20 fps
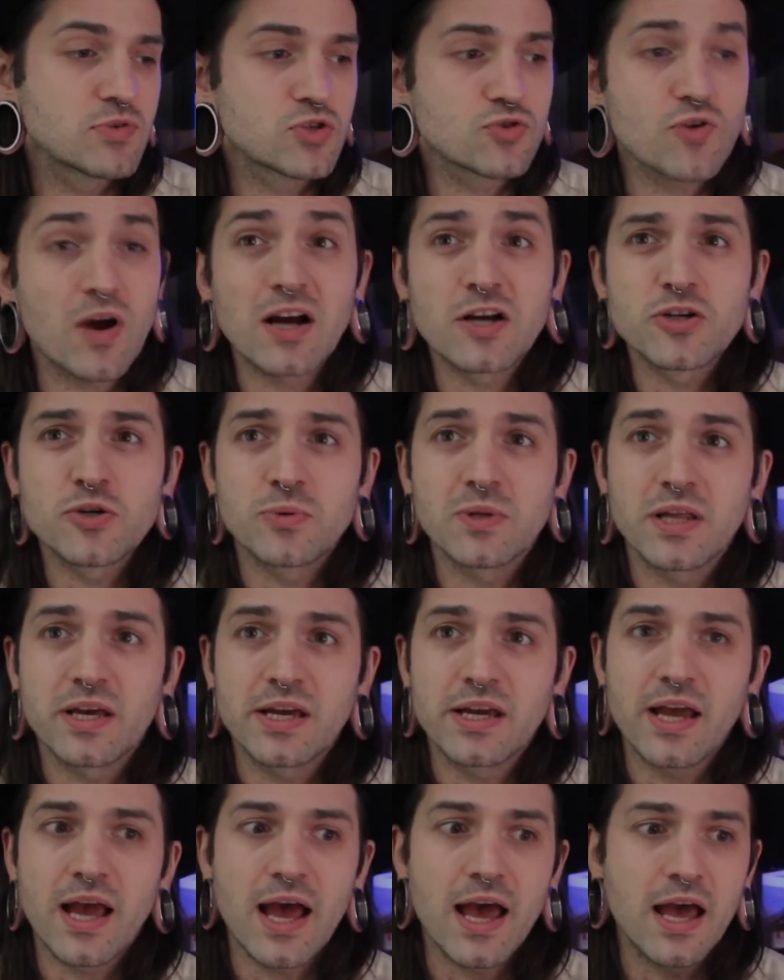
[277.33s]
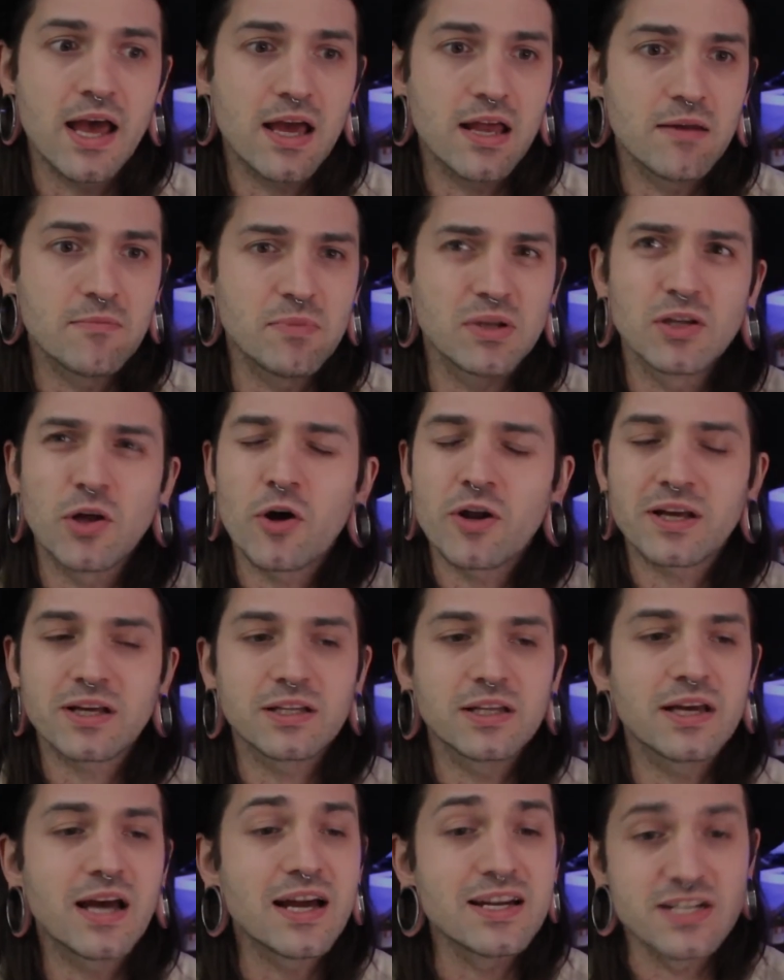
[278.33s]
structurally and
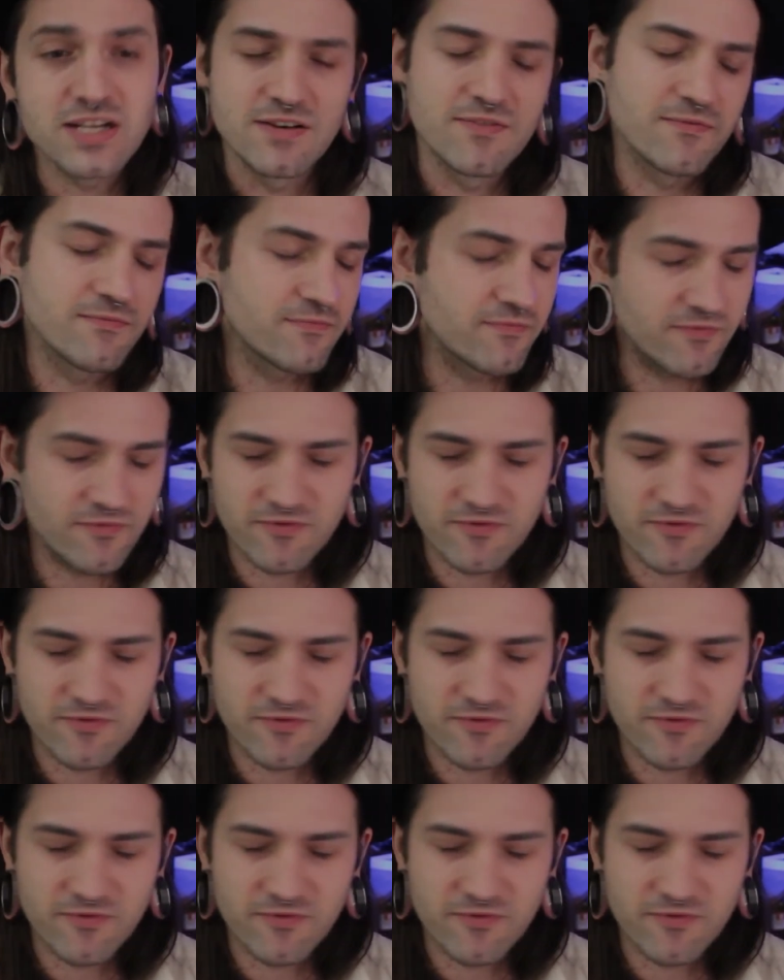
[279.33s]
melodically, I didn't